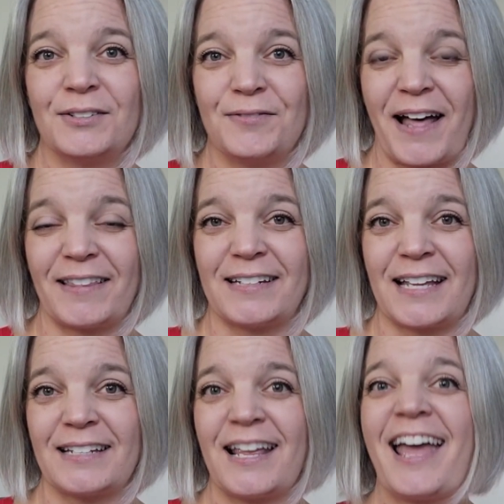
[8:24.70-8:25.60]
to
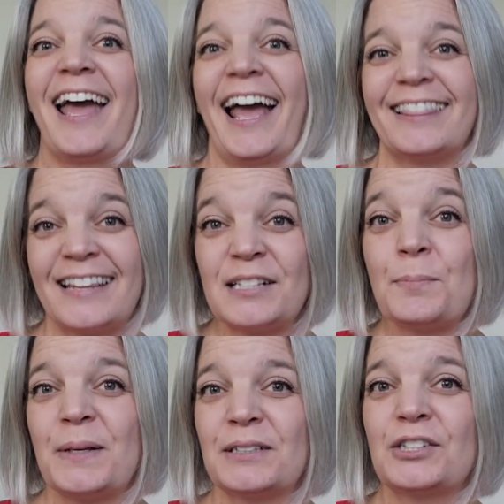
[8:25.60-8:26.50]
validate. And this
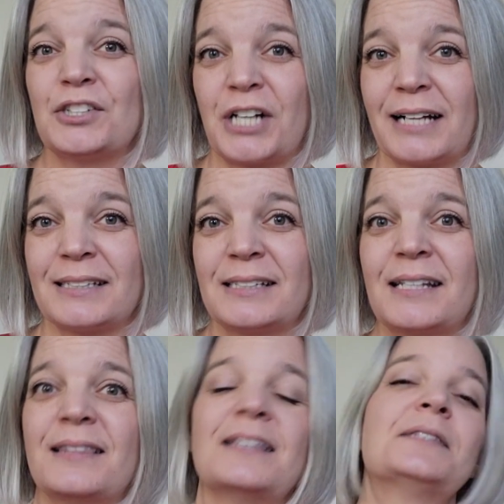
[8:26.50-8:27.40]
builds trust.
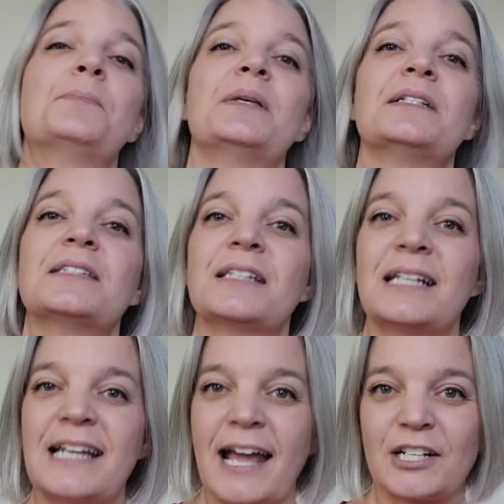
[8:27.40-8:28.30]
This builds
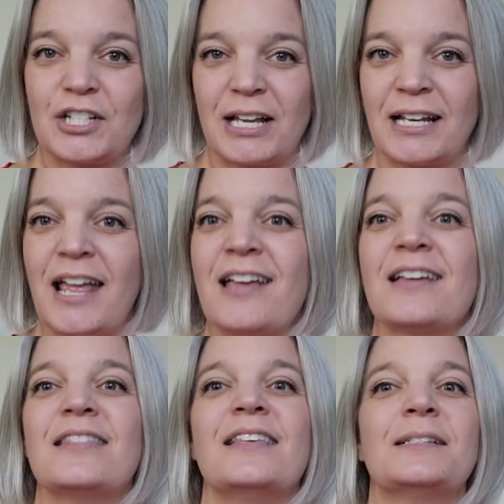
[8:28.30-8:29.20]
connection.
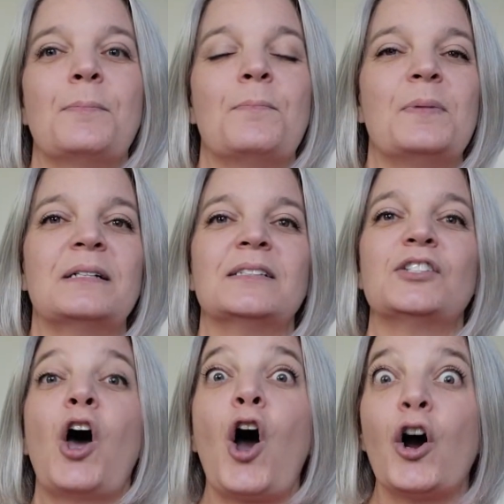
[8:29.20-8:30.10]
This
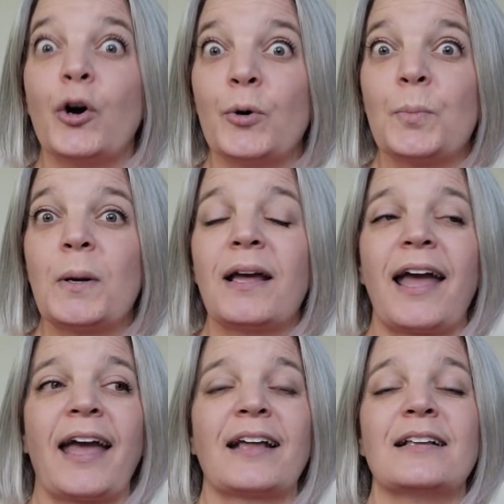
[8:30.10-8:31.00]
builds hope.
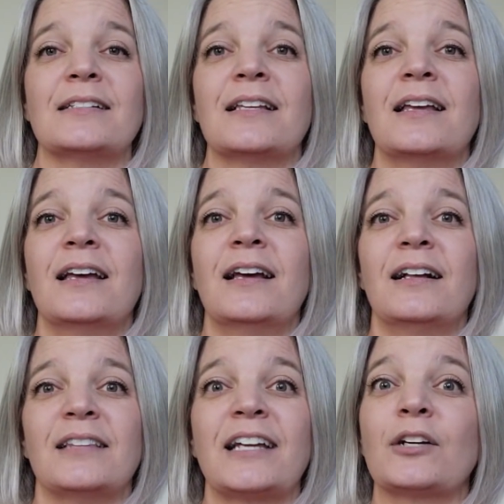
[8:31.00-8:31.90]
And
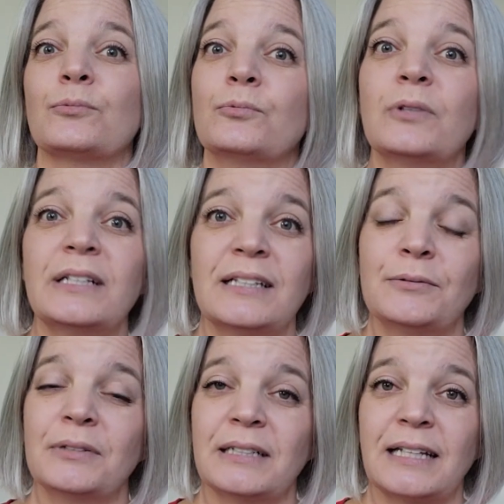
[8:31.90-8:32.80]
really,
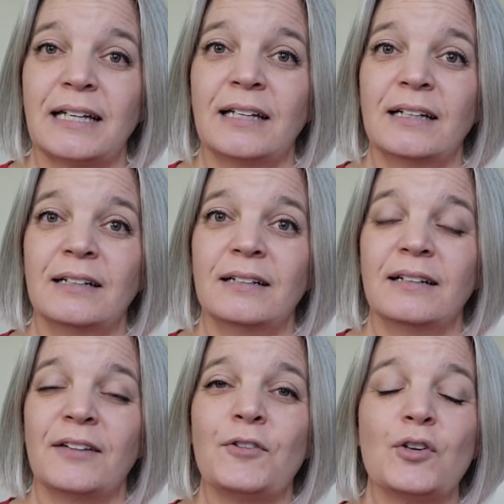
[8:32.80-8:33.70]
really,
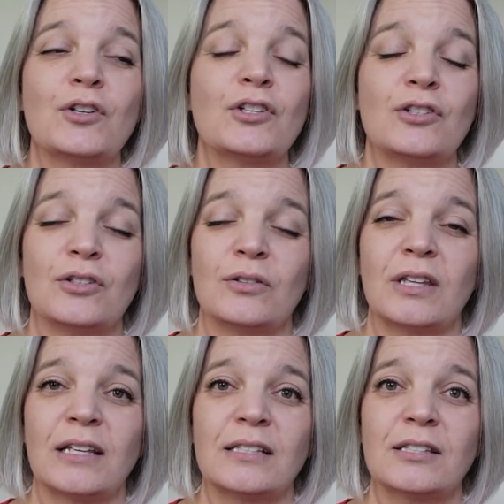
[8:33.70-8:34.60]
if you can do
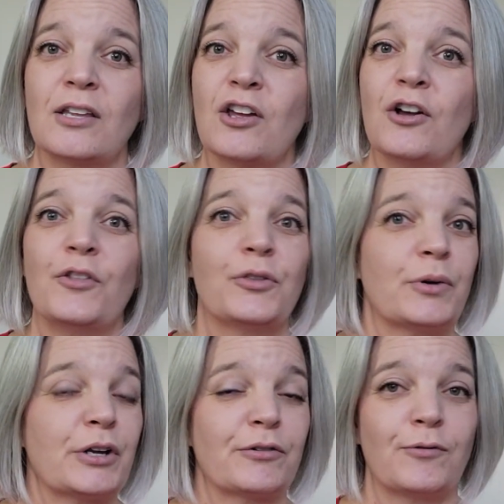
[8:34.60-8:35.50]
this
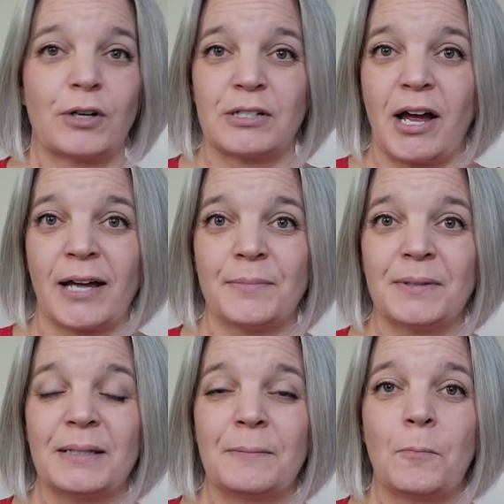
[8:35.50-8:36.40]
3 or 4
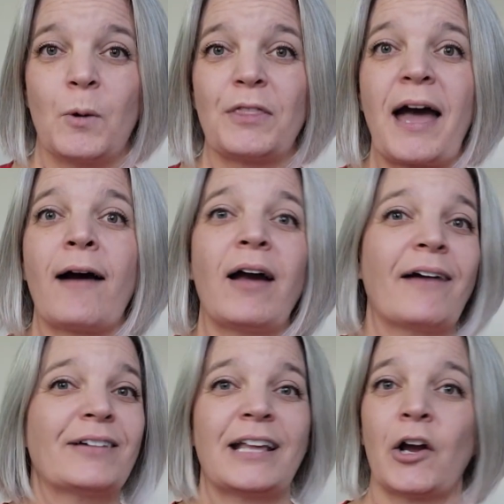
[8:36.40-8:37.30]
times without
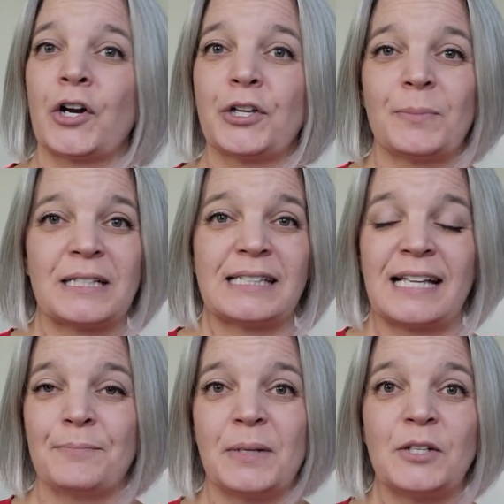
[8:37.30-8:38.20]
having any arguments
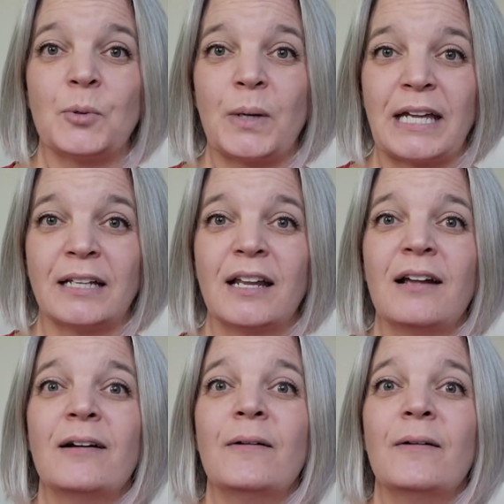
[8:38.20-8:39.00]
in between,